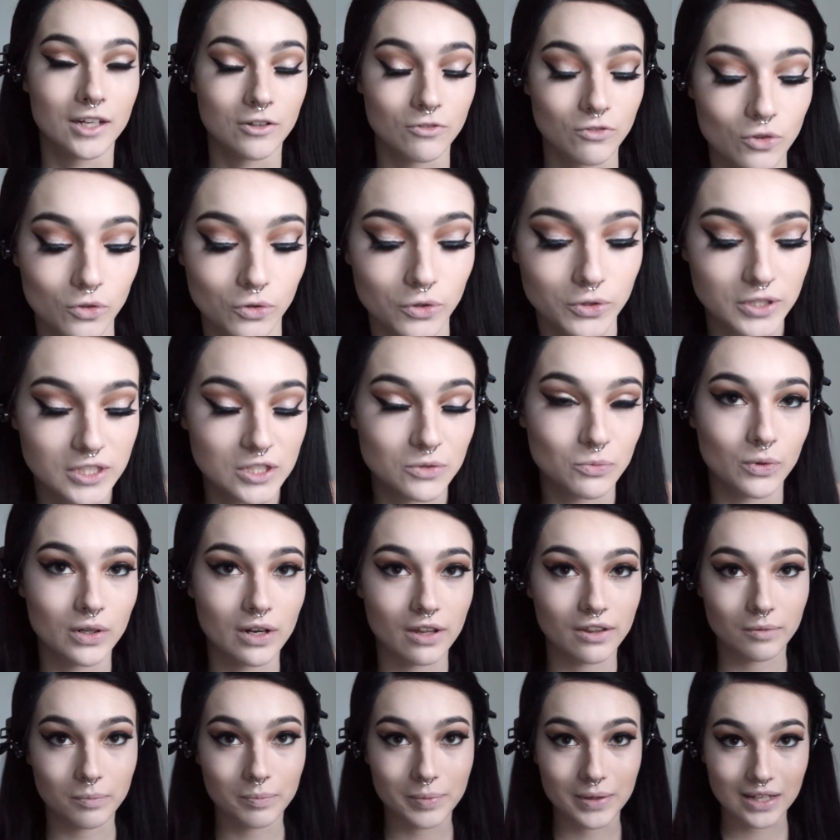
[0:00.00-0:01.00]
And of course one
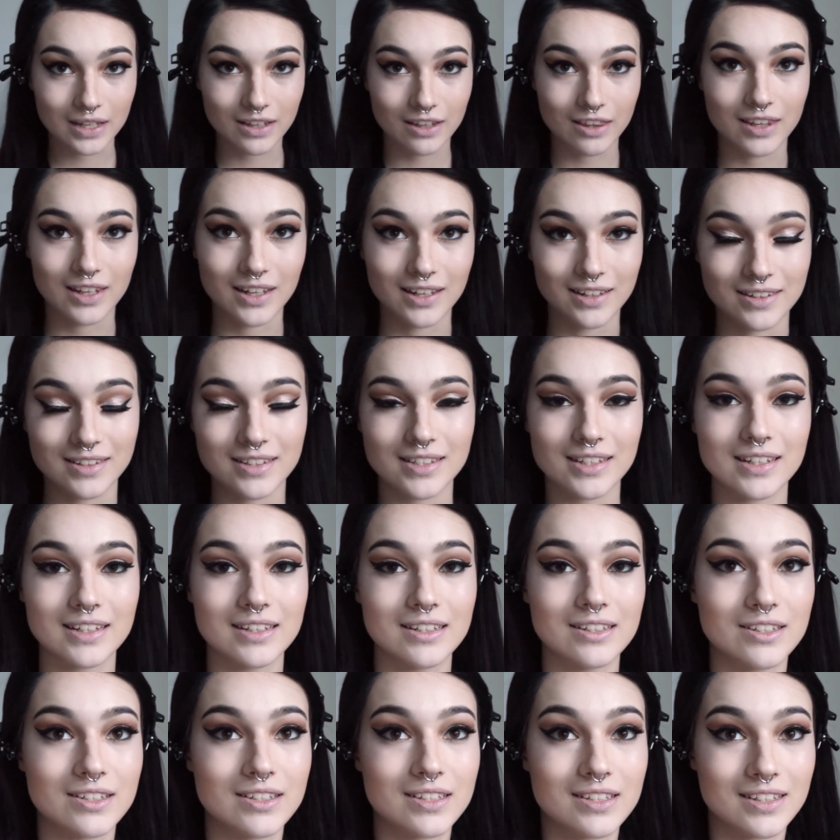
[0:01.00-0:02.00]
of the big things
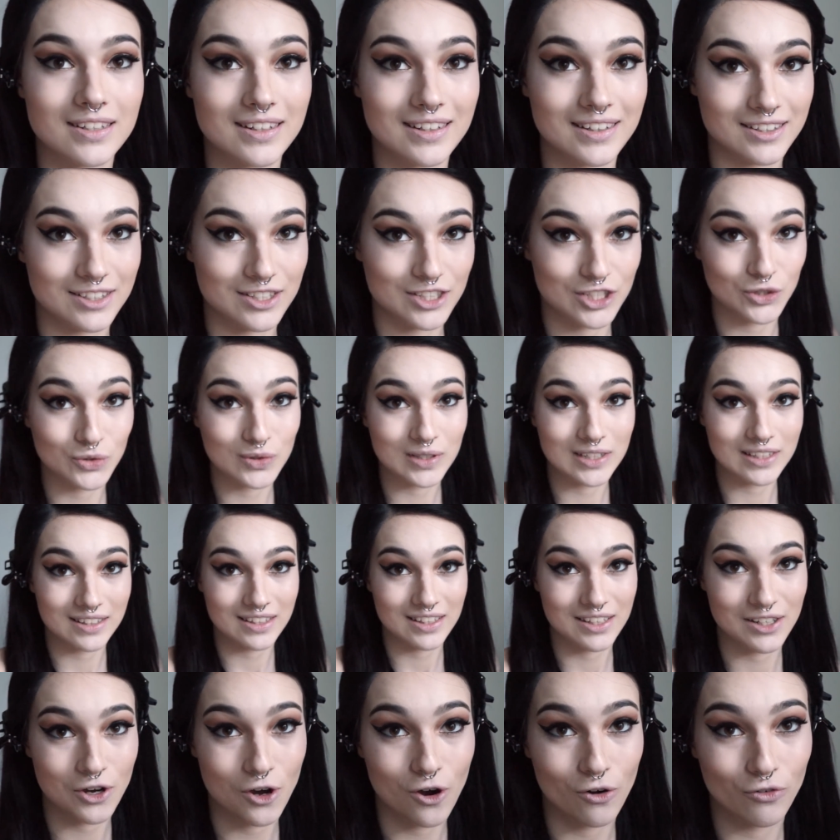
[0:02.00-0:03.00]
is doing
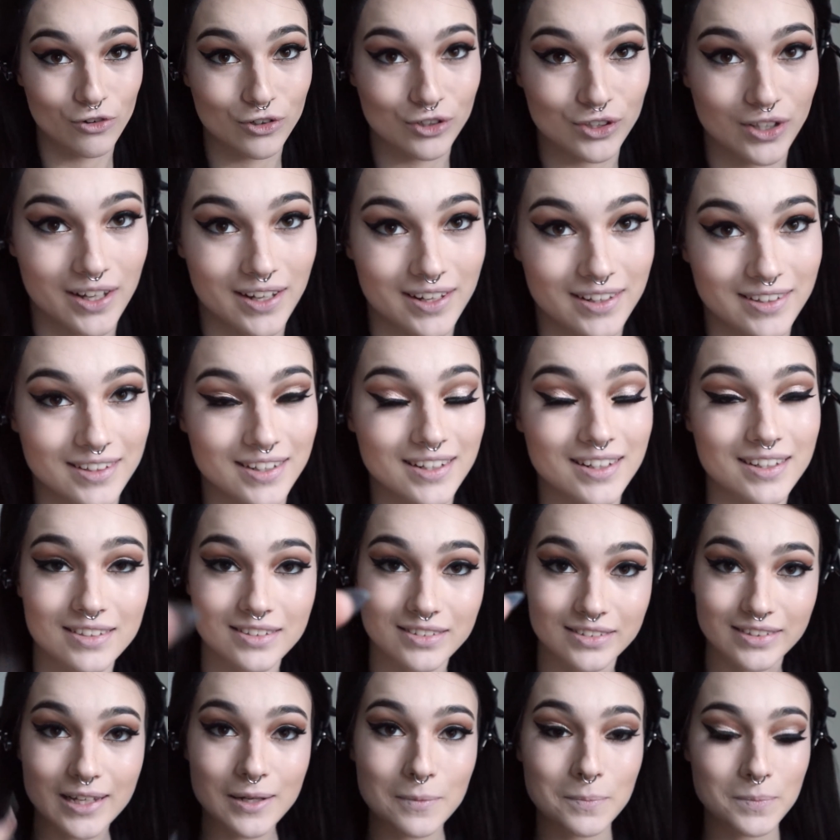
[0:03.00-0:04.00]
the overlined
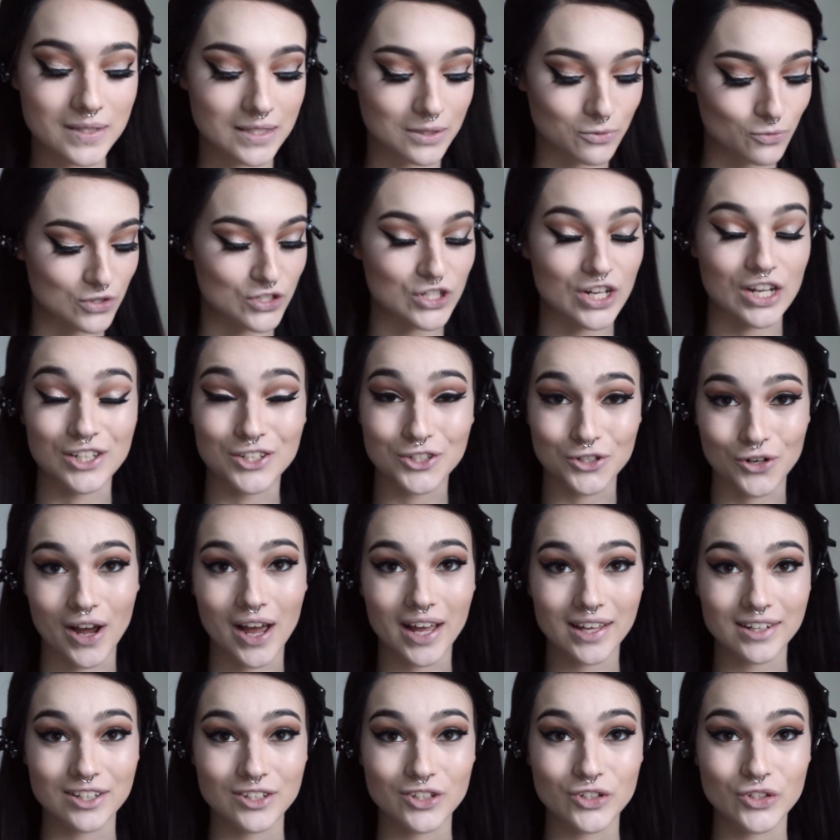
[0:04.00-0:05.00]
lips, which I
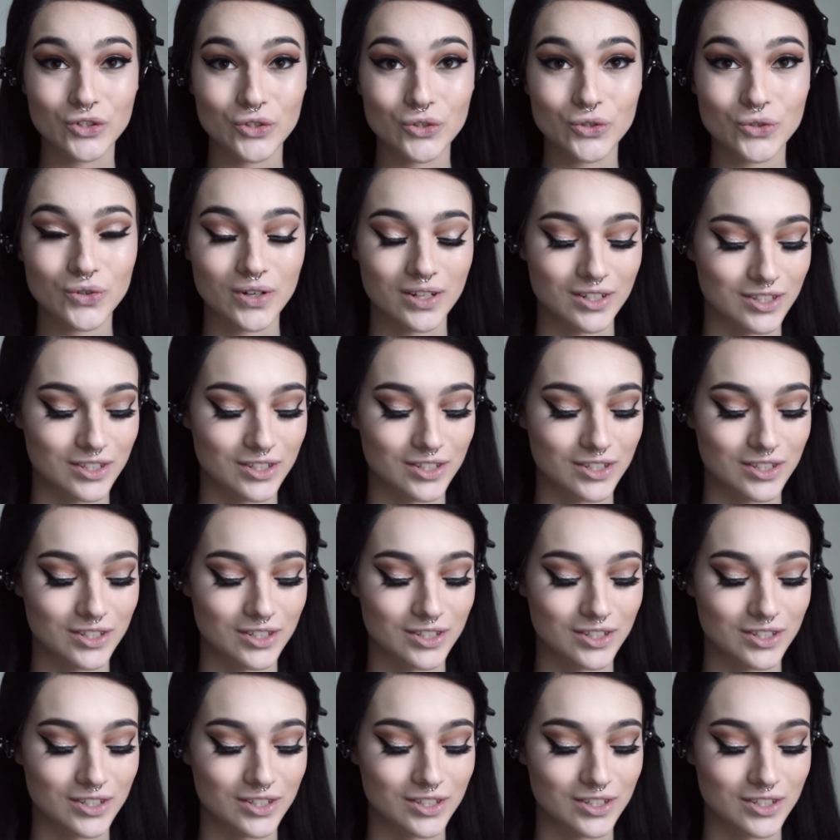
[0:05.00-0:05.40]
tried to do,